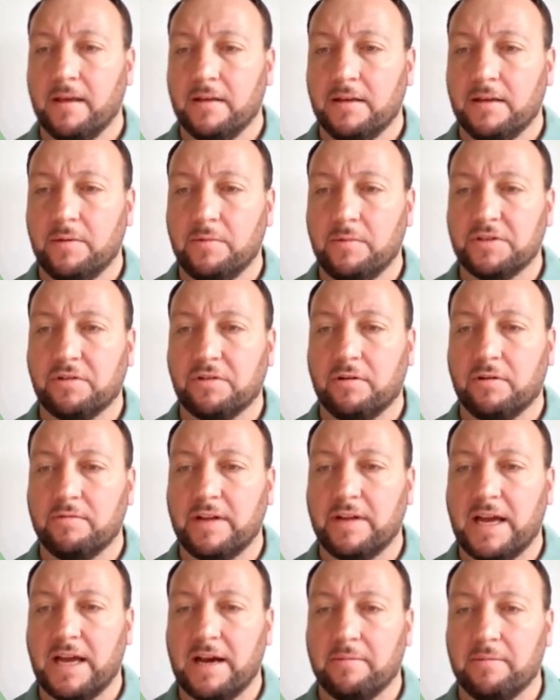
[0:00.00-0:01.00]
And we scroll
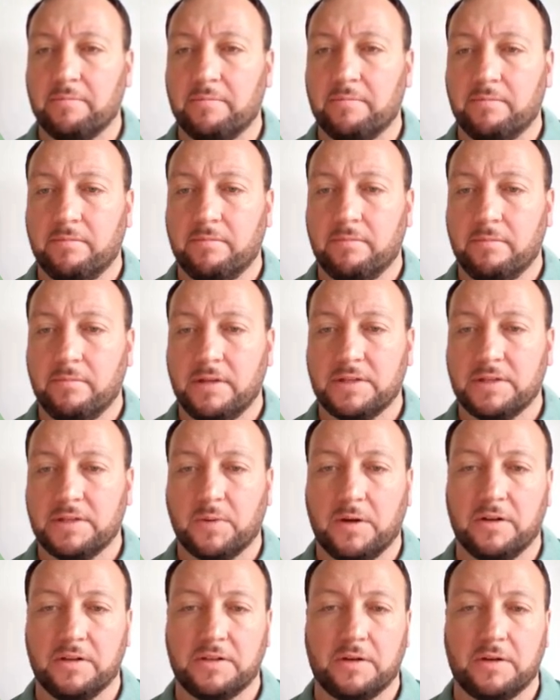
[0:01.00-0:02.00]
down. This
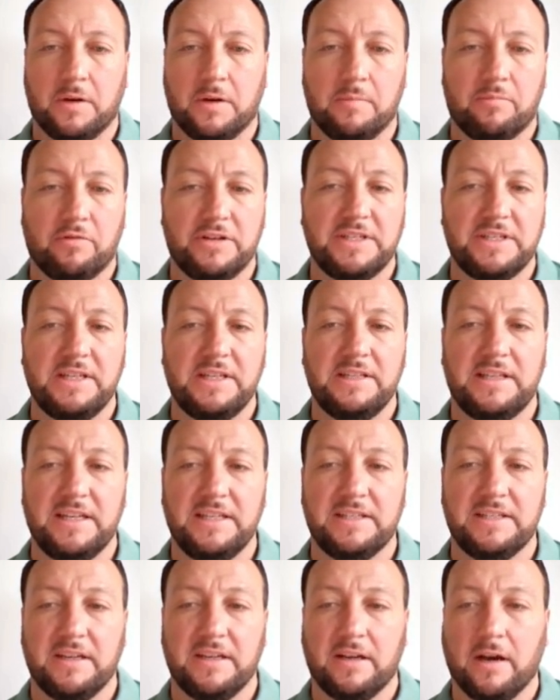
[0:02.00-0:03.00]
one looks quite pretty,
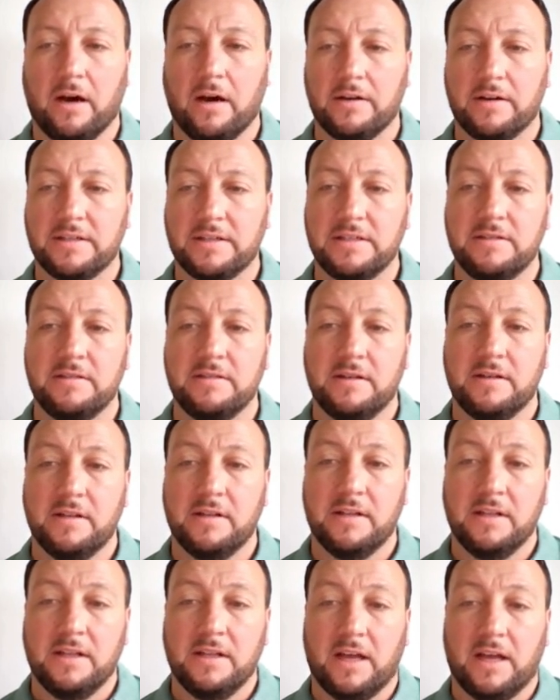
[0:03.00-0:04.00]
decent garden.
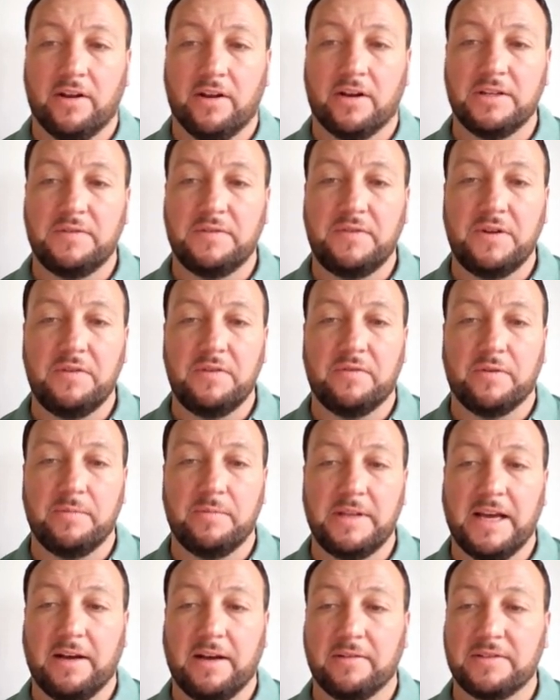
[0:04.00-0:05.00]
Nice view from
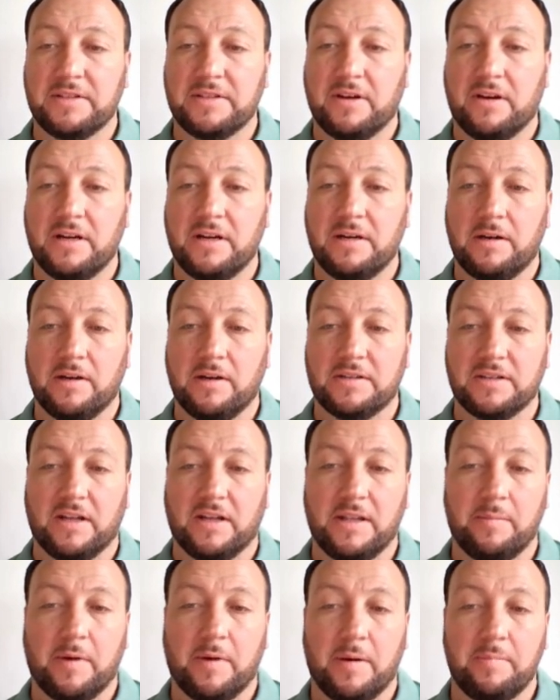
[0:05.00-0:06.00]
the outside. Looks like
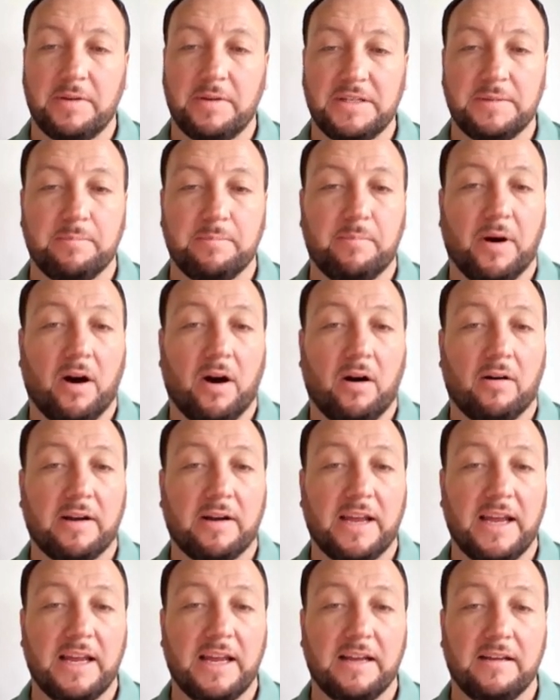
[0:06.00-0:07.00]
there might be some
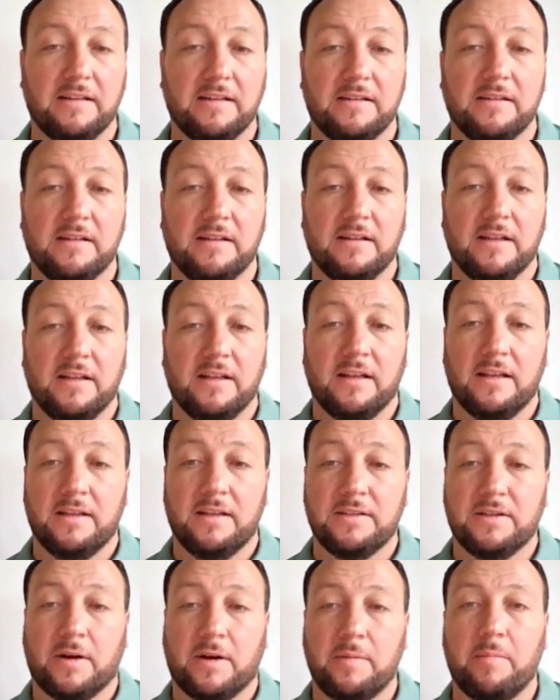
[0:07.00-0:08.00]
parking.
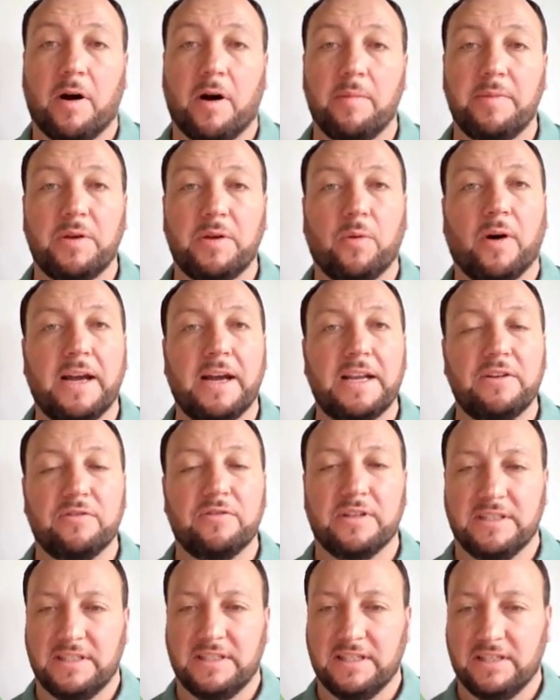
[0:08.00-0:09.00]
So I might be quite
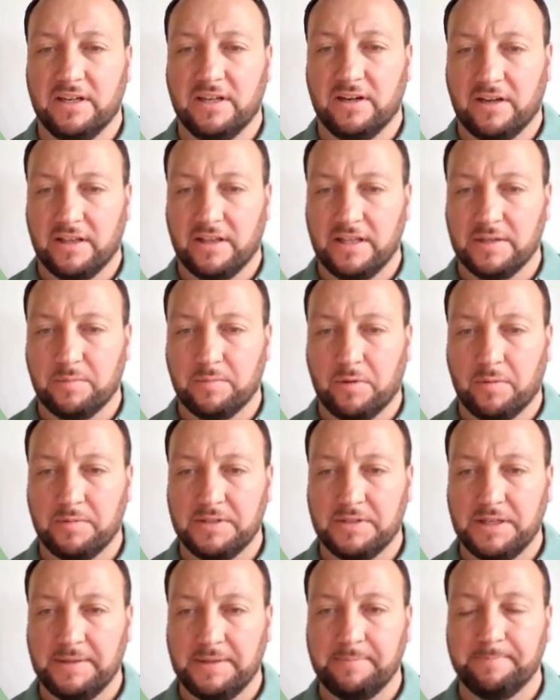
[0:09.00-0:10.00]
interested to look at this
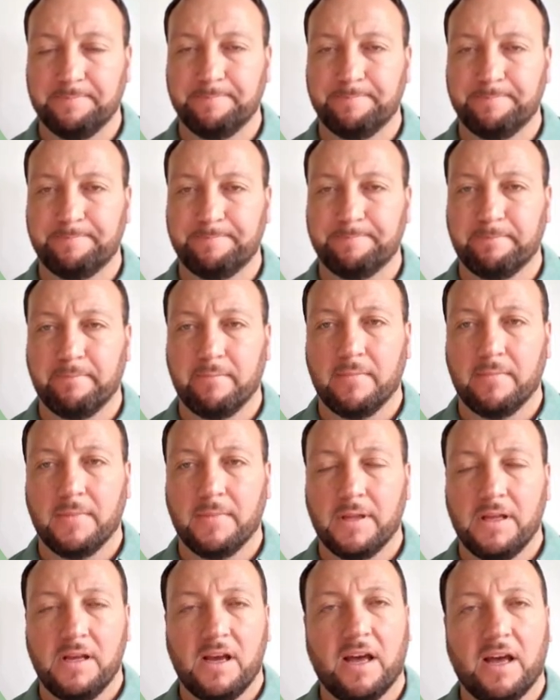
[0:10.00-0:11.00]
property.
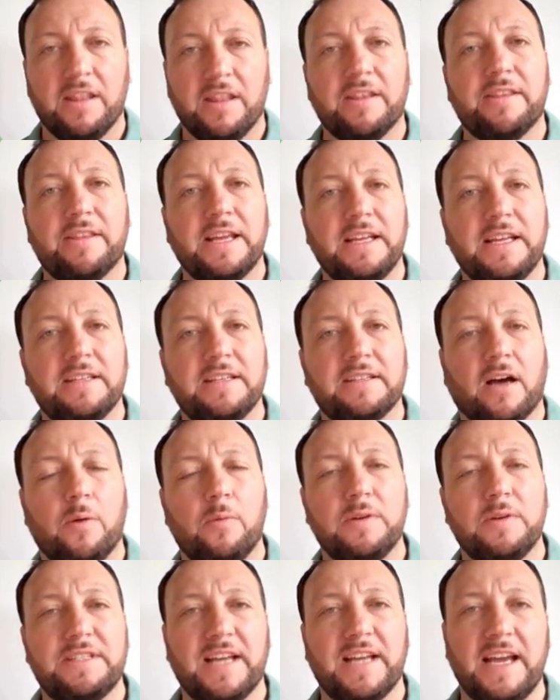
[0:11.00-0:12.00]
And the things that I
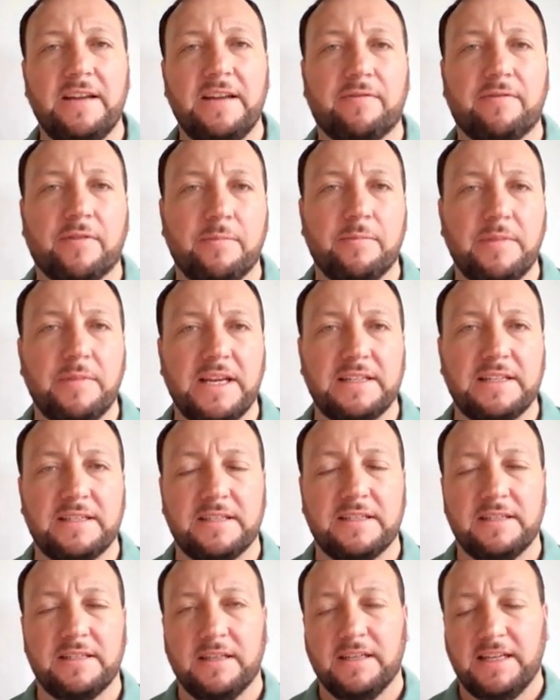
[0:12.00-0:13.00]
would take from this
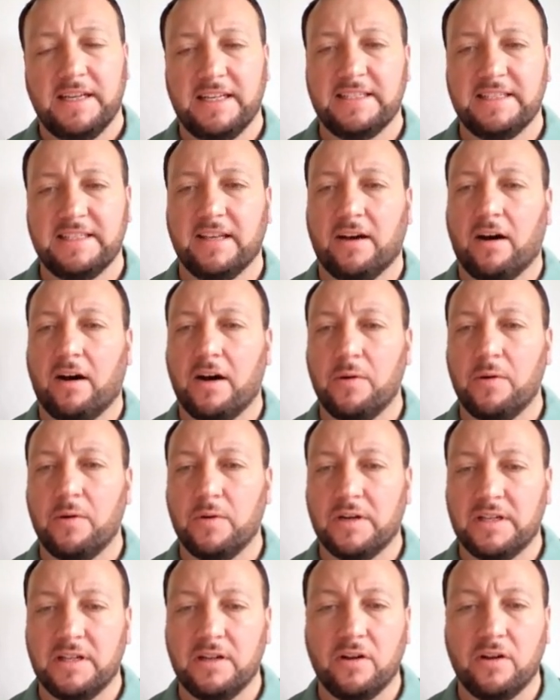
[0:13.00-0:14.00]
is that I
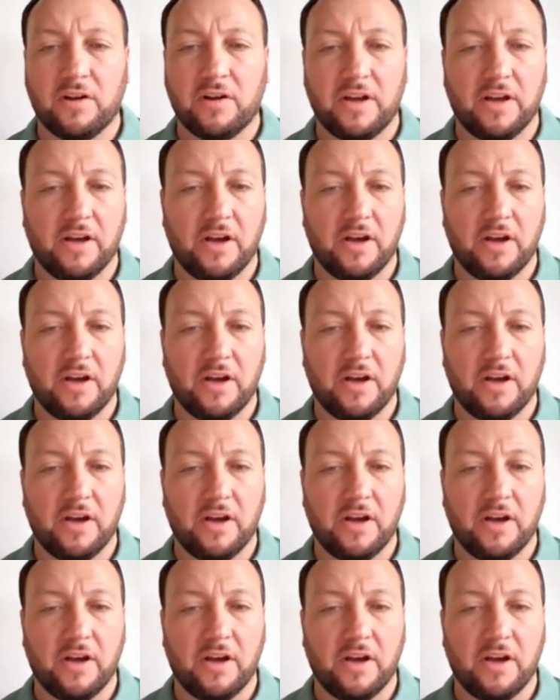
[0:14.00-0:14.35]
would look at